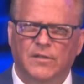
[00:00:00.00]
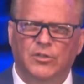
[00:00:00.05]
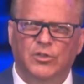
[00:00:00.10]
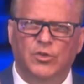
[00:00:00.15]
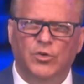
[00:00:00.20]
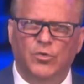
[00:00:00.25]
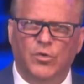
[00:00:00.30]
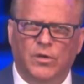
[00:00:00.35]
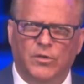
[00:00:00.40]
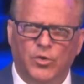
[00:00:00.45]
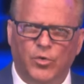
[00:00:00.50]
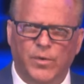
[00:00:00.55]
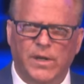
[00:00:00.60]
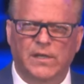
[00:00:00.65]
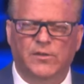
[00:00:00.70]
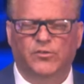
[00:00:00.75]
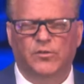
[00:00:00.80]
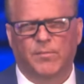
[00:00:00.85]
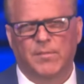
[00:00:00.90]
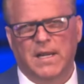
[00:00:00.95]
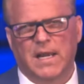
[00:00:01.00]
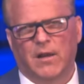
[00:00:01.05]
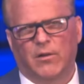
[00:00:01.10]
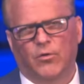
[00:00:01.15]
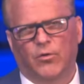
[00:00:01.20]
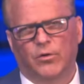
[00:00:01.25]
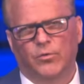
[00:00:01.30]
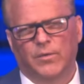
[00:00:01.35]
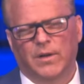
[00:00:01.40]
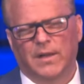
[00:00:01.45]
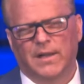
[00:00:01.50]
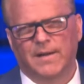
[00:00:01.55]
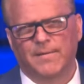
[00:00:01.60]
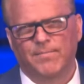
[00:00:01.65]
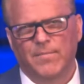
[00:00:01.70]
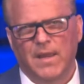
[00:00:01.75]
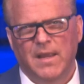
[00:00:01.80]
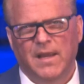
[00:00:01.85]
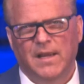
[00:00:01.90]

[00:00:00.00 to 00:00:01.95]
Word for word: two, two weeks from now, Lord willing,